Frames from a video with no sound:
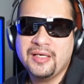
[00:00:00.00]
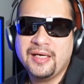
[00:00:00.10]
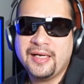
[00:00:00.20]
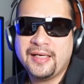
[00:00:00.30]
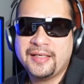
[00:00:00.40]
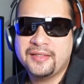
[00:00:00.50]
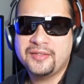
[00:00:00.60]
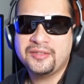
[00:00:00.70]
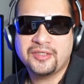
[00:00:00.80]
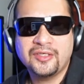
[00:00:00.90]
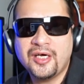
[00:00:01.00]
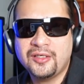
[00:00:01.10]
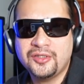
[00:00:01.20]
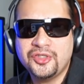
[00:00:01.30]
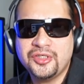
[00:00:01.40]
and the
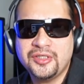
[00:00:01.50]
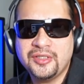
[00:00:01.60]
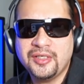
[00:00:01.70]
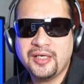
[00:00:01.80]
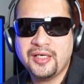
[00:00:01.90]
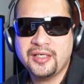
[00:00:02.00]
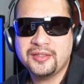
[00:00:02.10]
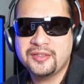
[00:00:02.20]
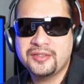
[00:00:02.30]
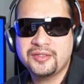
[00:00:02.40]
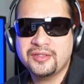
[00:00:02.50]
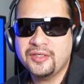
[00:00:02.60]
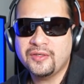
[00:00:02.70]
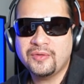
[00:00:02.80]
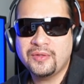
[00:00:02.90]
technology, and
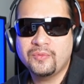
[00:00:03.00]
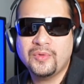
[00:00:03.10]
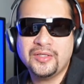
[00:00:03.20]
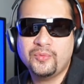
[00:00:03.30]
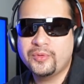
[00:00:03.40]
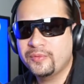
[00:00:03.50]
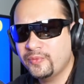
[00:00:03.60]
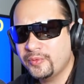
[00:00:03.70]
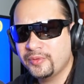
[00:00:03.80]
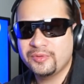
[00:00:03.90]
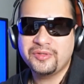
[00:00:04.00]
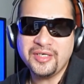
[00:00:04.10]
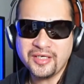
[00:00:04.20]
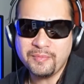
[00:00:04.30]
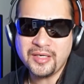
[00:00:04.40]
what we will
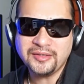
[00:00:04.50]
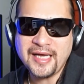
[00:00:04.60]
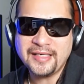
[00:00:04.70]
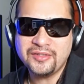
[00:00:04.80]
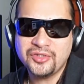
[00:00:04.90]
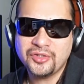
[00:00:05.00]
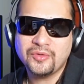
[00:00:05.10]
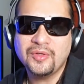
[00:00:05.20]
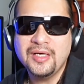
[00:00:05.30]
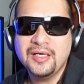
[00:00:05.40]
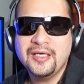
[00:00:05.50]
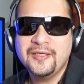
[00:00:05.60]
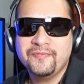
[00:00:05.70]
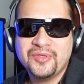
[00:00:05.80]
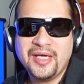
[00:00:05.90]
think about that. So
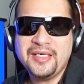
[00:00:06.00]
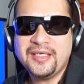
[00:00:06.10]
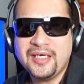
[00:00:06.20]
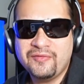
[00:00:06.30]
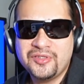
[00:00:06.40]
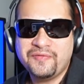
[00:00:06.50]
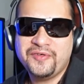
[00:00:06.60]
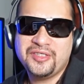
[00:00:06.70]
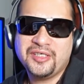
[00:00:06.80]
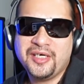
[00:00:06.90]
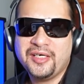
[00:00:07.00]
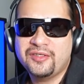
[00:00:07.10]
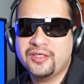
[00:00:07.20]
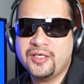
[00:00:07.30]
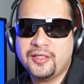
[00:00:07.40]
any kind of sophisticated
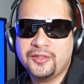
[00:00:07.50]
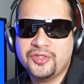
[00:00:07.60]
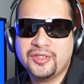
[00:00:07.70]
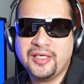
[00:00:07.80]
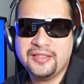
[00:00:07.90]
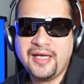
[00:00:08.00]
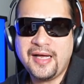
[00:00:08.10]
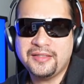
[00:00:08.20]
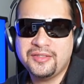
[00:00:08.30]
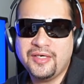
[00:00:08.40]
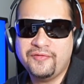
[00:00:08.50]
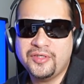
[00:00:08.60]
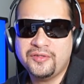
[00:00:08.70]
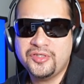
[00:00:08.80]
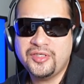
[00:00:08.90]
technology like that, you have to
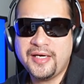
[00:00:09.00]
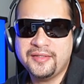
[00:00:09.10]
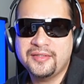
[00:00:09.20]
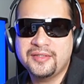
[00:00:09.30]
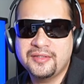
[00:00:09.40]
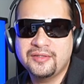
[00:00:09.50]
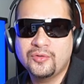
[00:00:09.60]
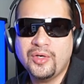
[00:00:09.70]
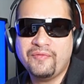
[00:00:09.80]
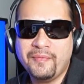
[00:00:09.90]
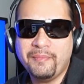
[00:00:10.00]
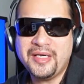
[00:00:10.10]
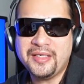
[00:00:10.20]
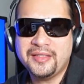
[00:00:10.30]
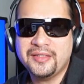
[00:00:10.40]
understand whoever
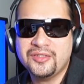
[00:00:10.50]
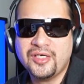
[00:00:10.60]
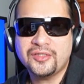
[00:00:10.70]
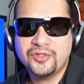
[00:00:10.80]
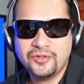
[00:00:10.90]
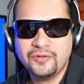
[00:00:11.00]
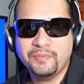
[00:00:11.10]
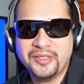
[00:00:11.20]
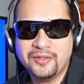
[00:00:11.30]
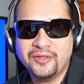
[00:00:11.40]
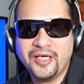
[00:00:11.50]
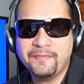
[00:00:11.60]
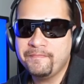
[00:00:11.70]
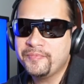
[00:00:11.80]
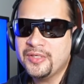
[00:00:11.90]
made it is not stupid, okay?
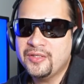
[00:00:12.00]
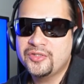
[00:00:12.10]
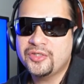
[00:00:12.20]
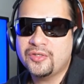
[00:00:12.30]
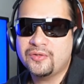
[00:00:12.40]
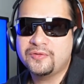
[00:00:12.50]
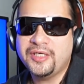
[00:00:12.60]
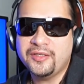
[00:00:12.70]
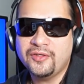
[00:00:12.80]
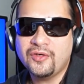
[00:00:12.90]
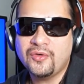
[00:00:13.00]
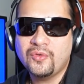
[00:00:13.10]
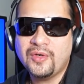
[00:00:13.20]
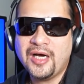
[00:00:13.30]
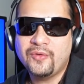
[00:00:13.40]
So they
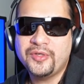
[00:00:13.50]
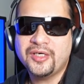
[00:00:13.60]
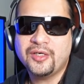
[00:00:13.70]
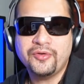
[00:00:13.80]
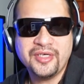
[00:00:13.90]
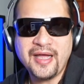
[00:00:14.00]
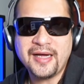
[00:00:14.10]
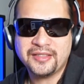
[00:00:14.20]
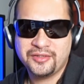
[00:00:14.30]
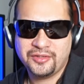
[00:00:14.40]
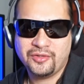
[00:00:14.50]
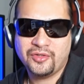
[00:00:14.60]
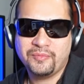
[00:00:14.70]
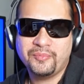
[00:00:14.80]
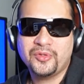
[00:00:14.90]
know how we're gonna react,
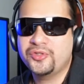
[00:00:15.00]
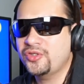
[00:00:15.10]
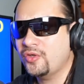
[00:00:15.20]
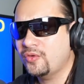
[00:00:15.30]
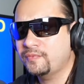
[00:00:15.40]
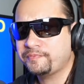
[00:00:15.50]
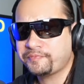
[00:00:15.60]
or more so,